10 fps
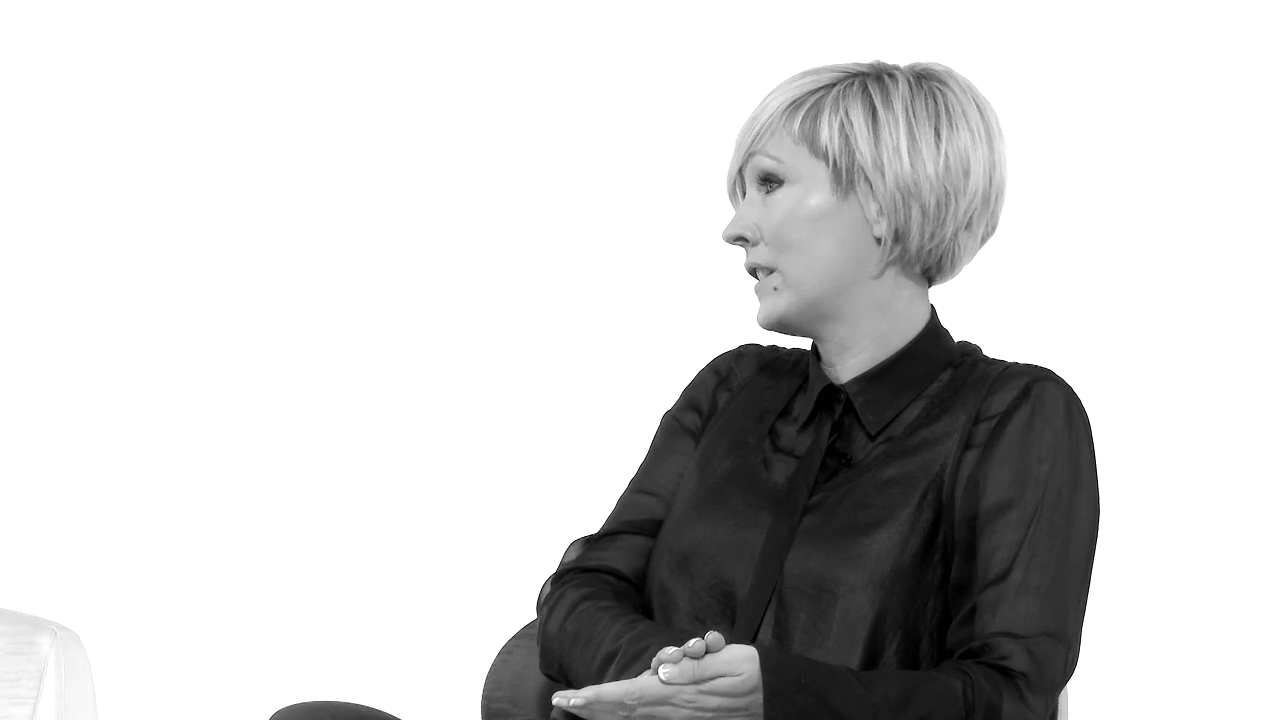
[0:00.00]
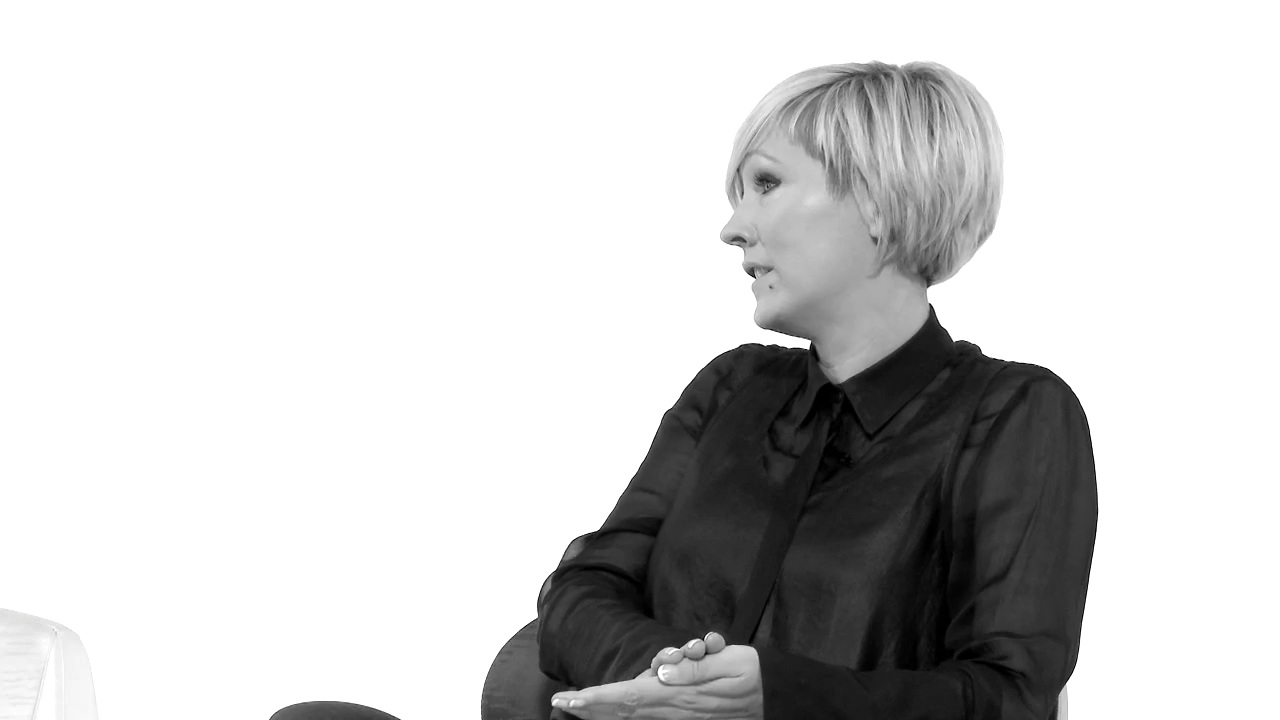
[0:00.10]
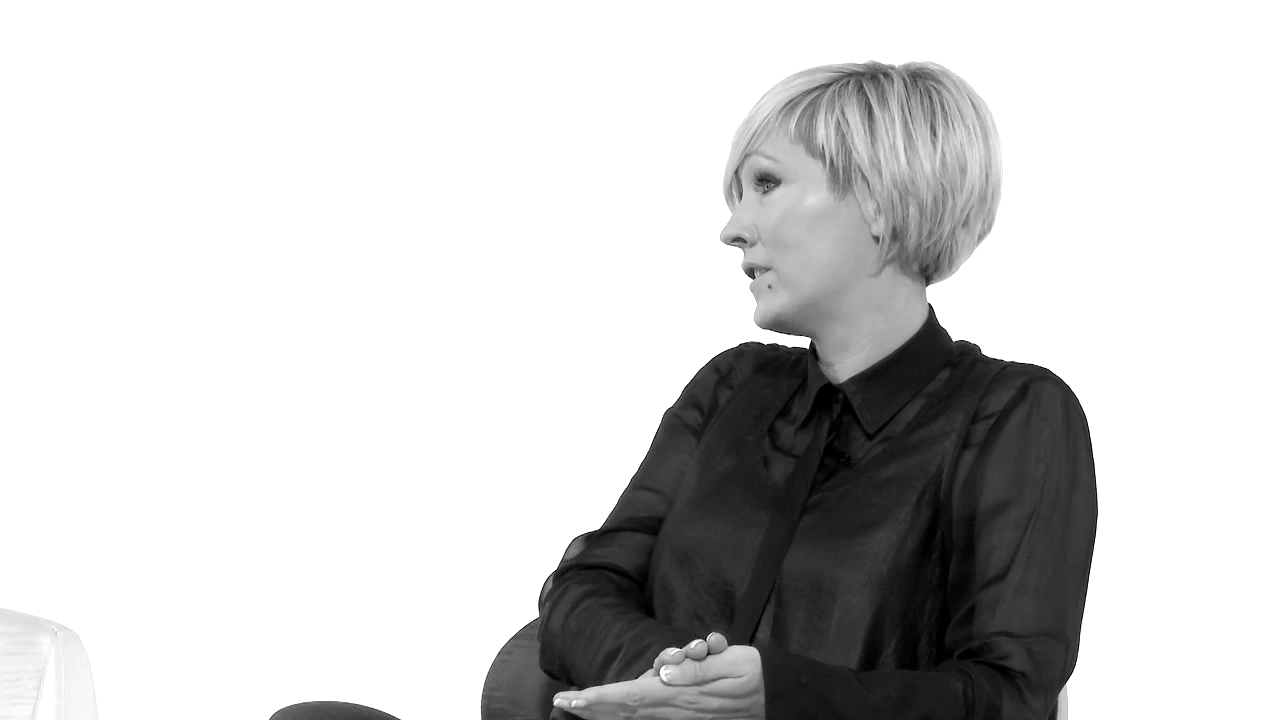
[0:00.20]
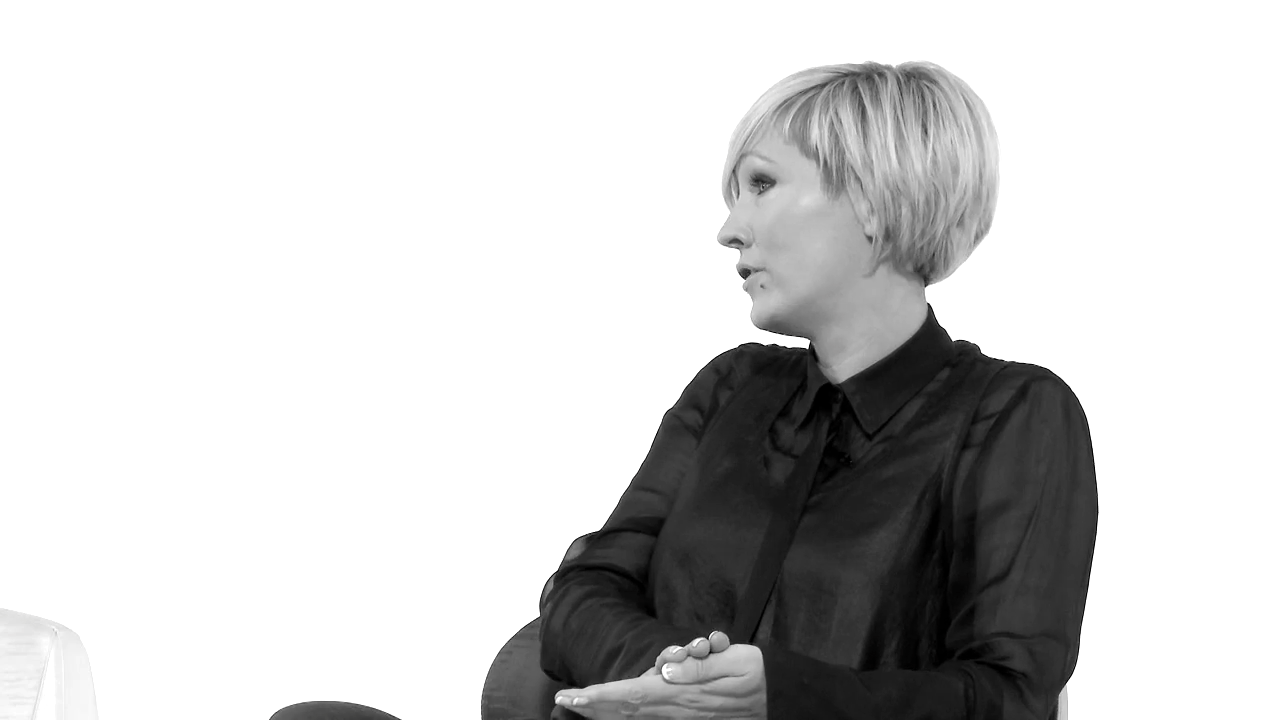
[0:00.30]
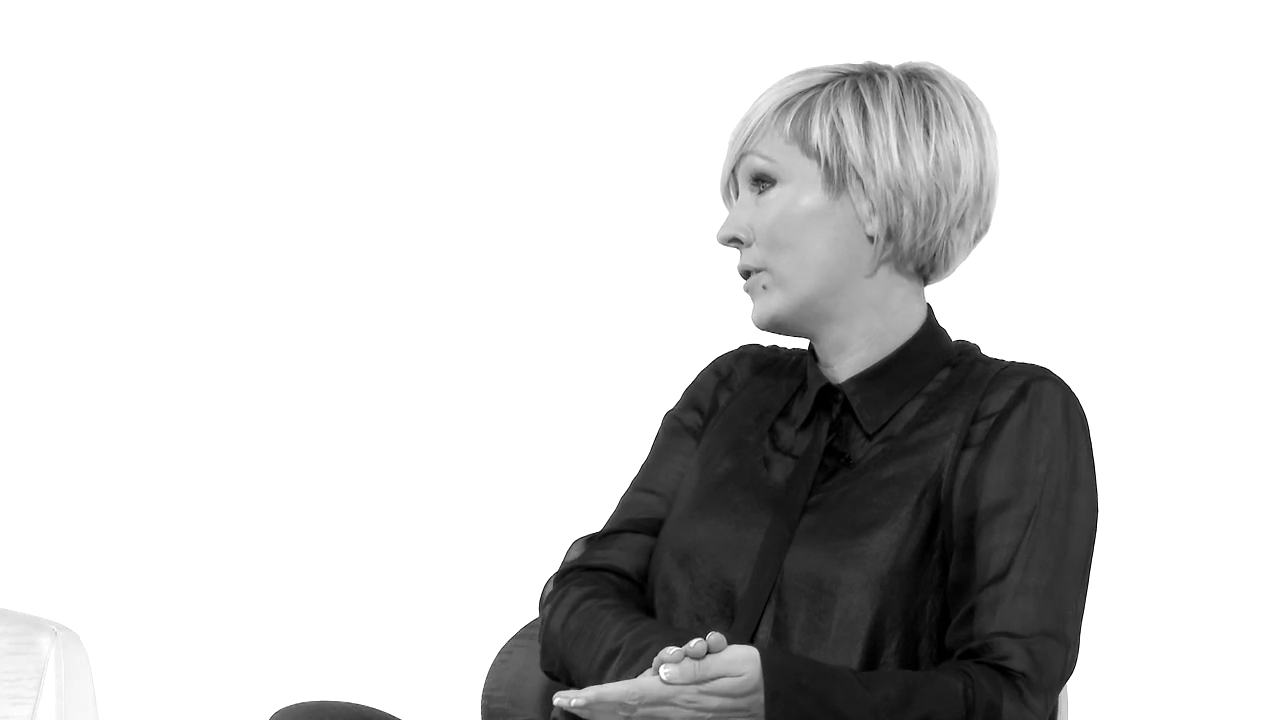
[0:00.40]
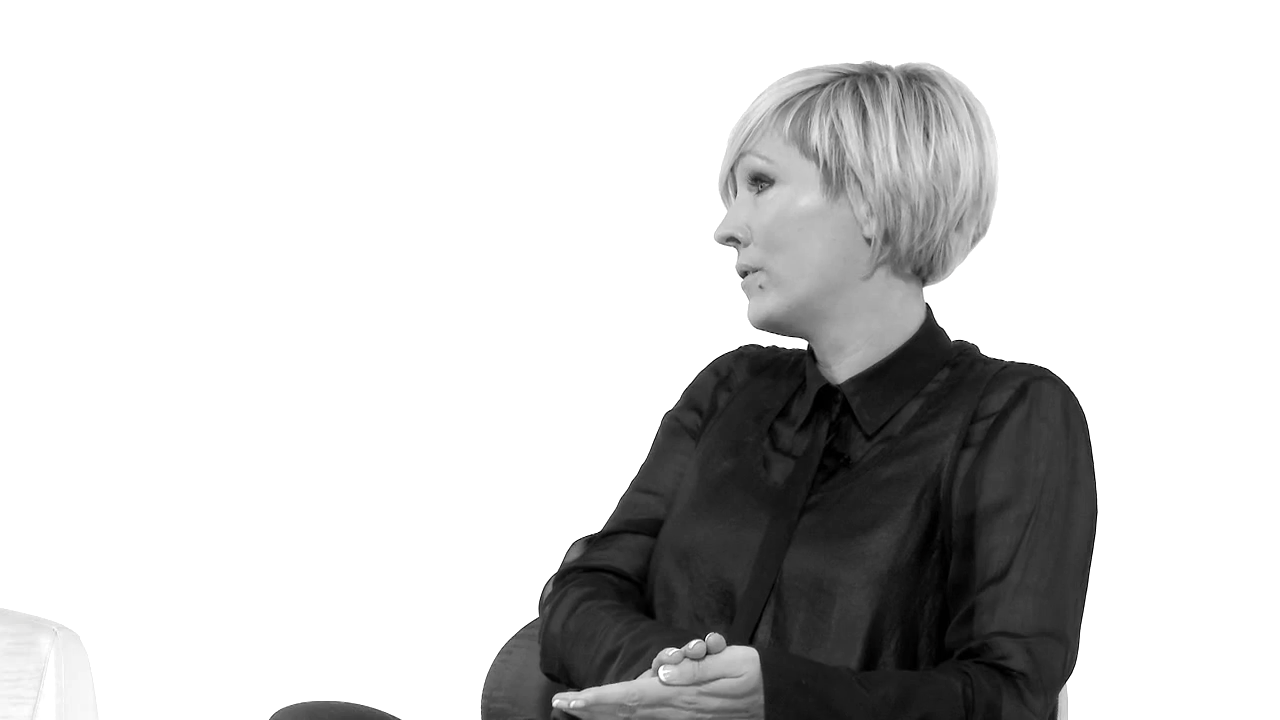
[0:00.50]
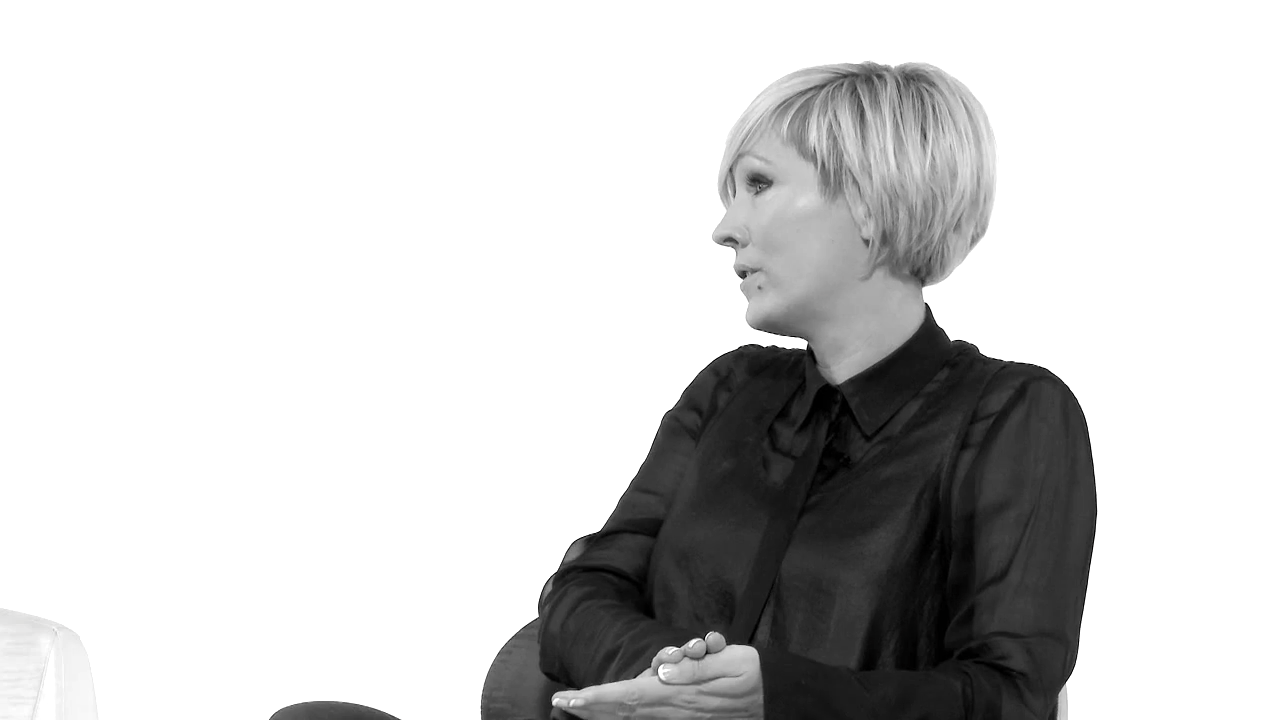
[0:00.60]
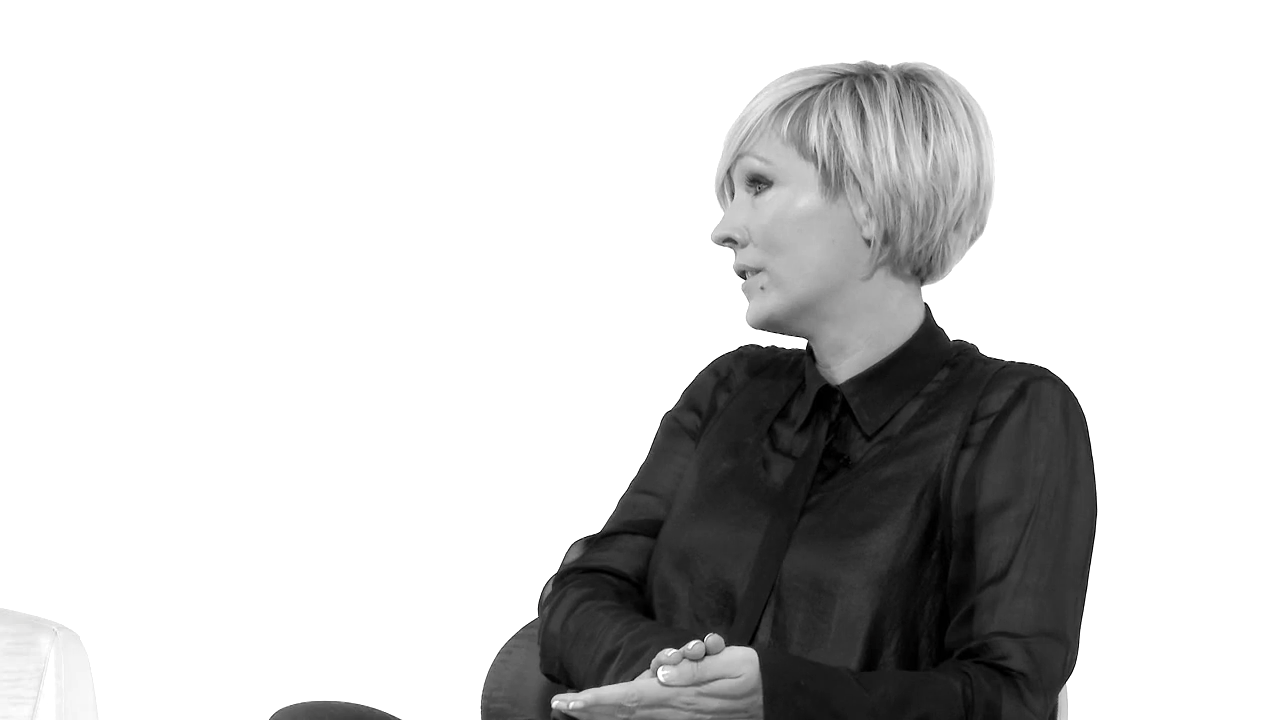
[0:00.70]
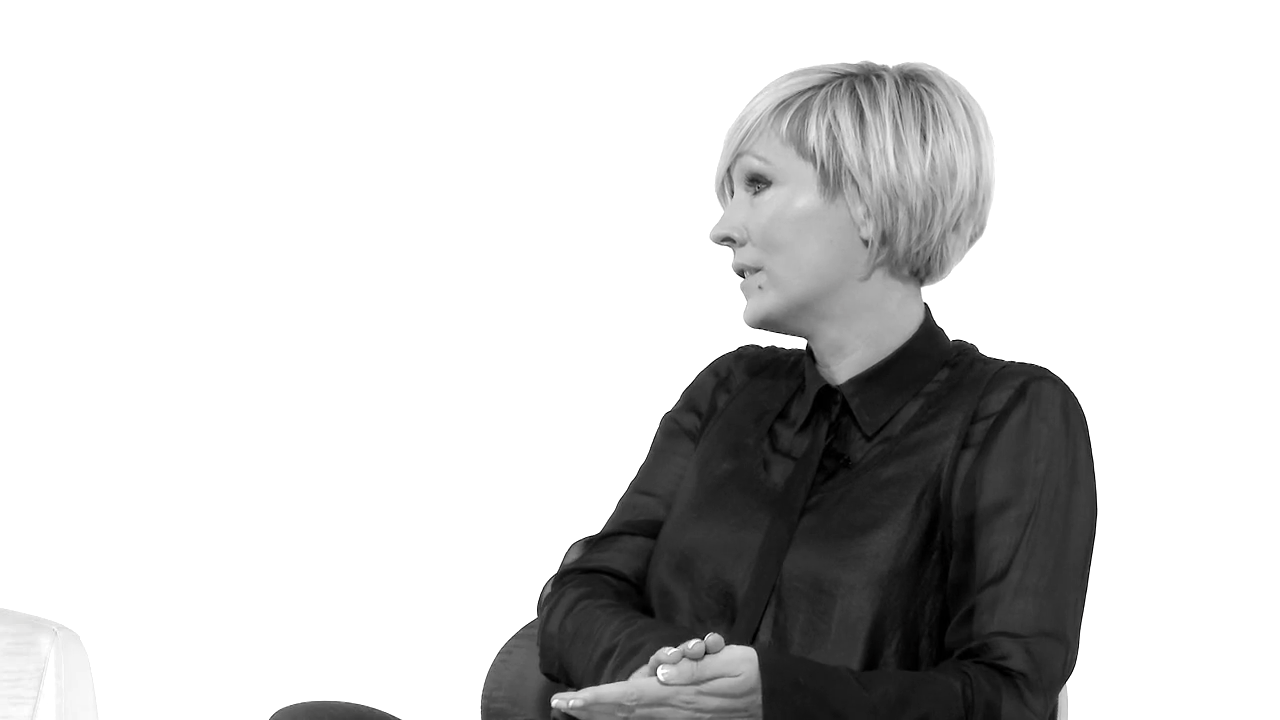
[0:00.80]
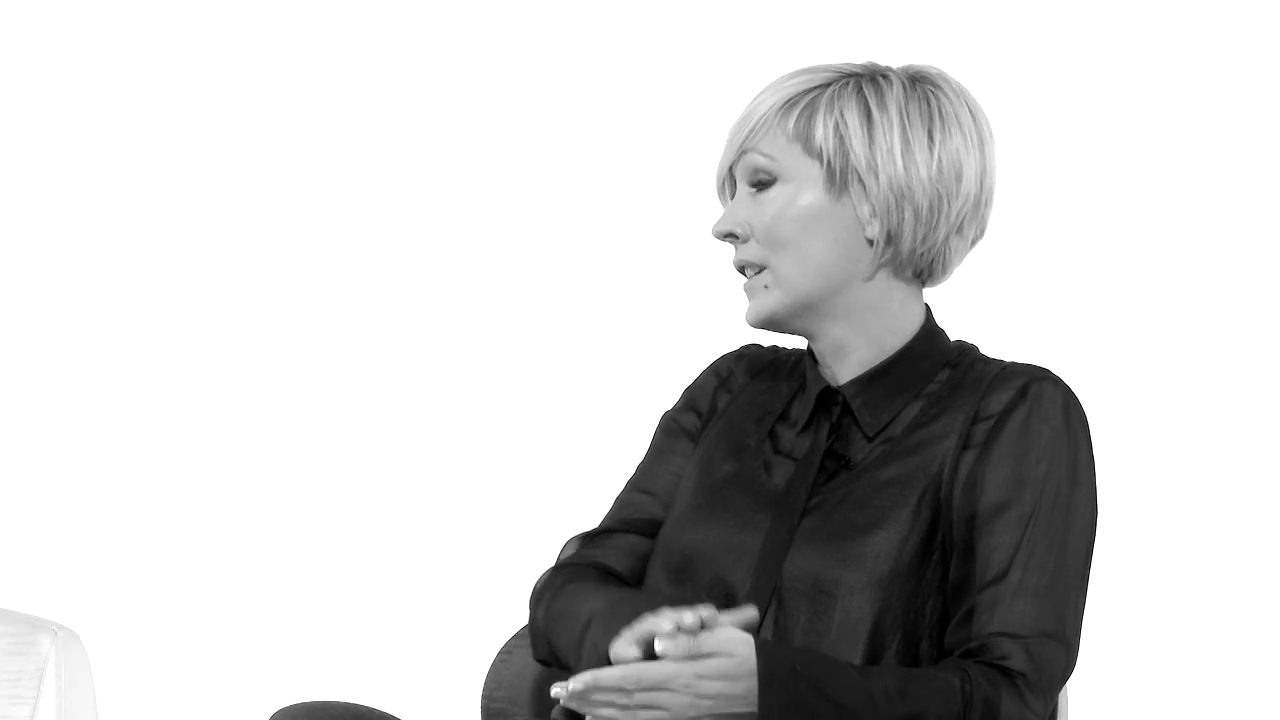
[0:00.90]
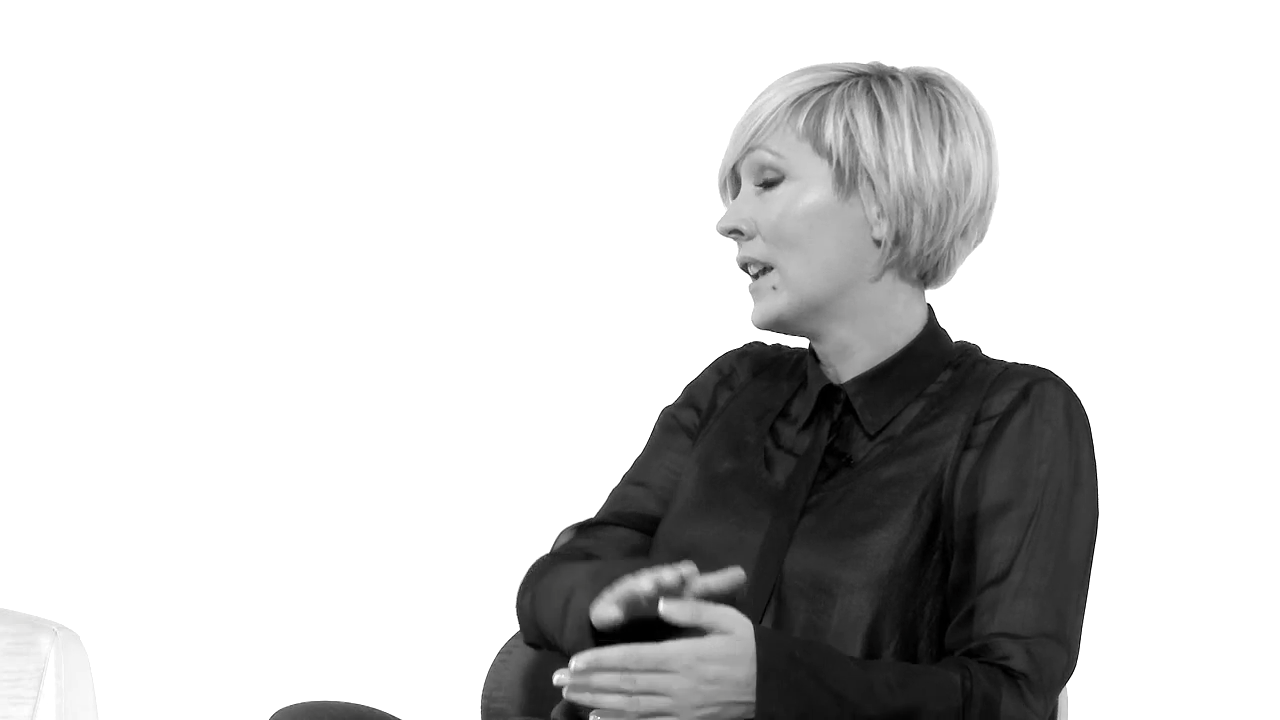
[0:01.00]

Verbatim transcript: institutions.